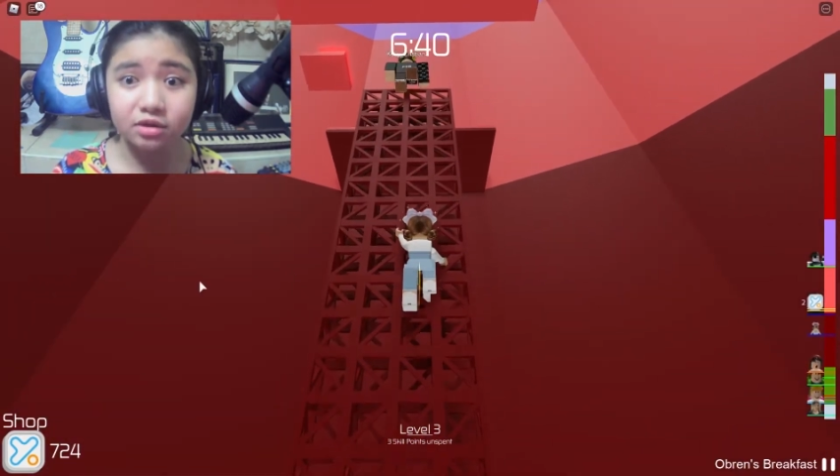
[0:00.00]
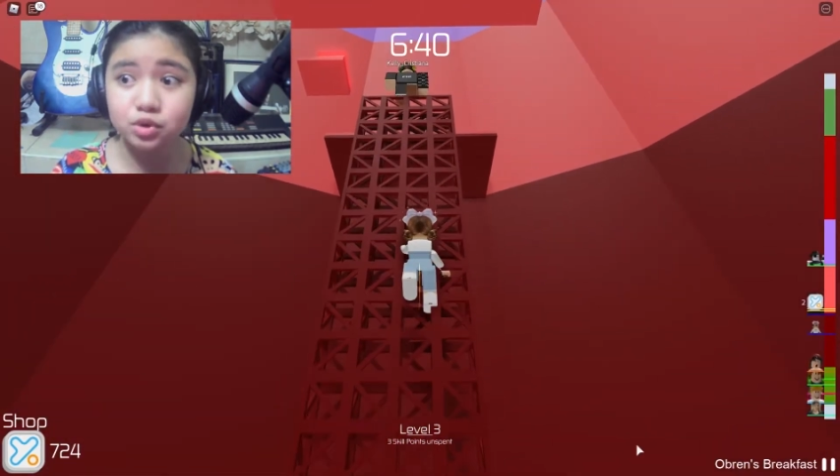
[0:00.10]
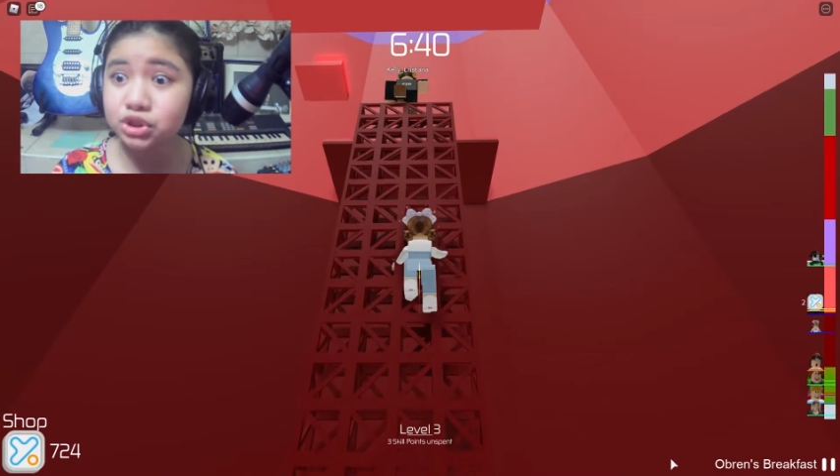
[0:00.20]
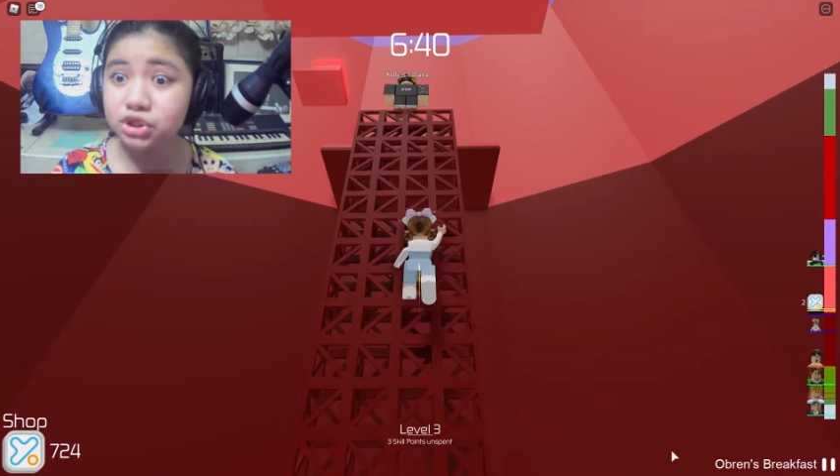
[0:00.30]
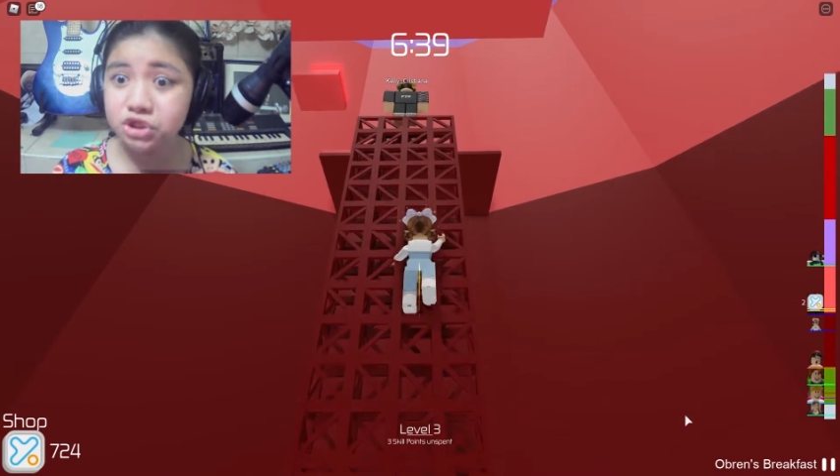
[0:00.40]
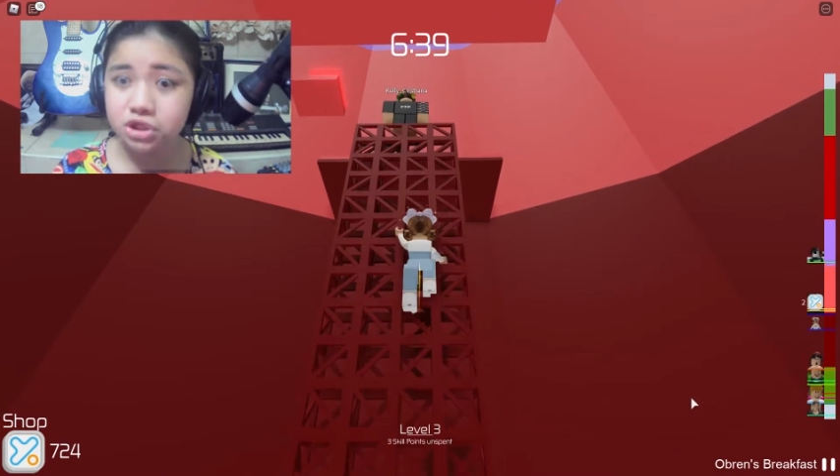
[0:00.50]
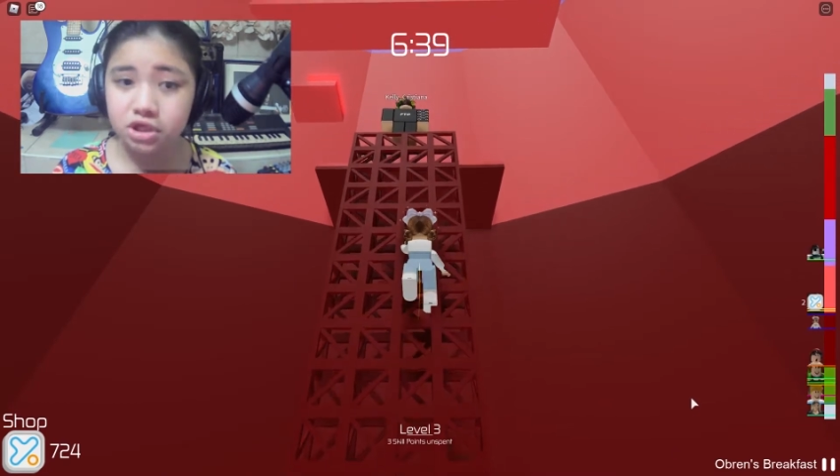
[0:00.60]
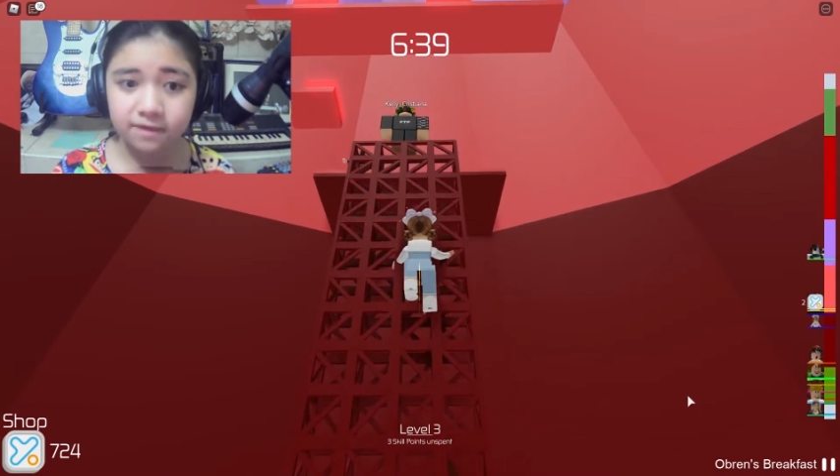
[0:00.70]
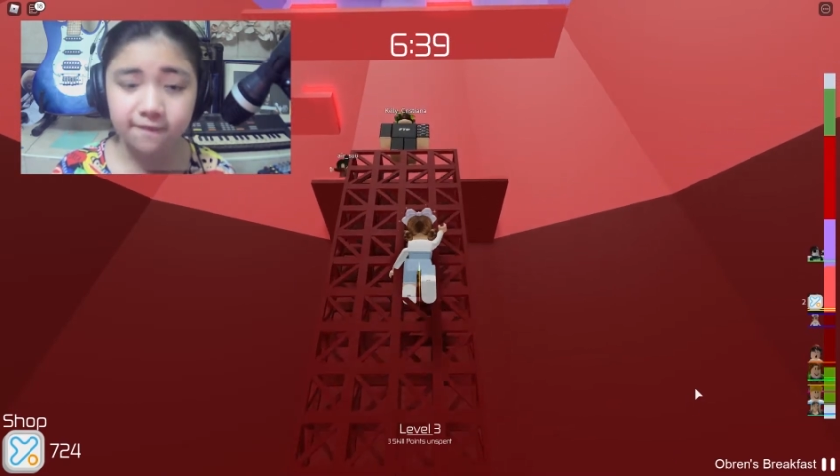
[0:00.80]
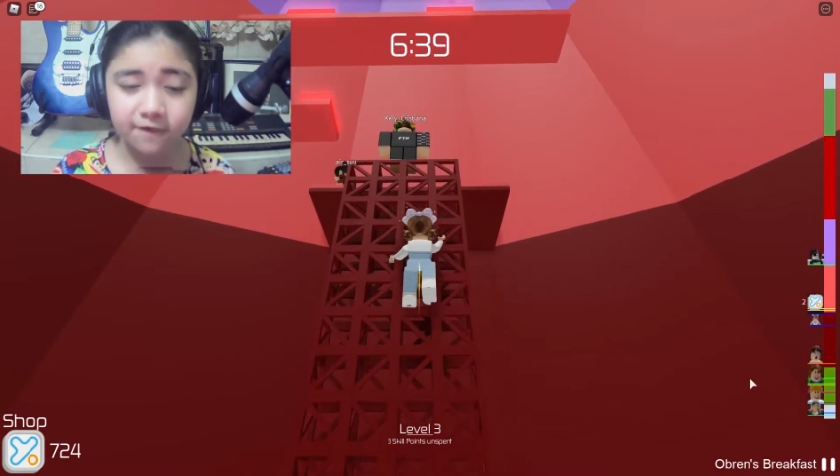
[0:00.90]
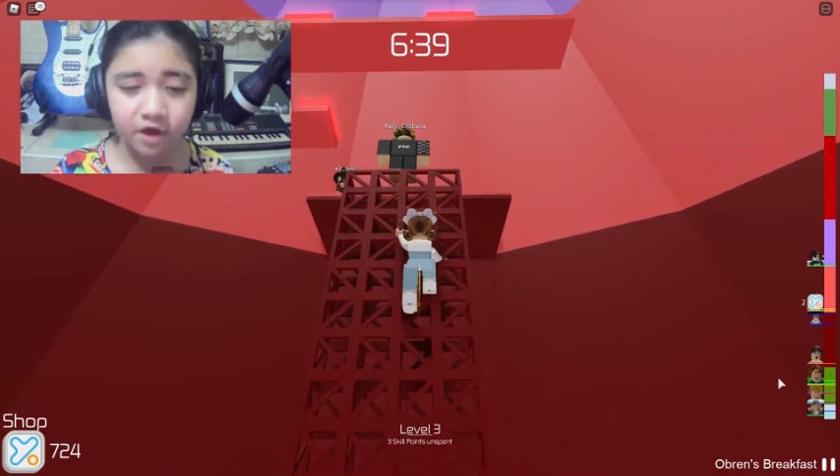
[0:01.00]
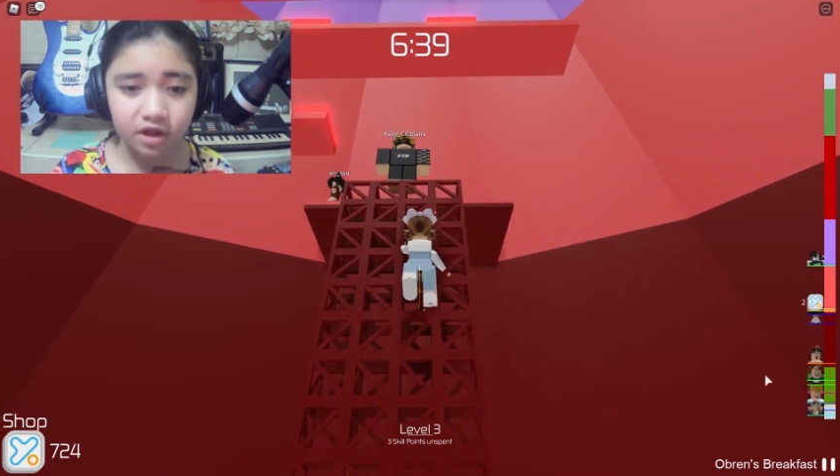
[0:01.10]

was literally gonna fall.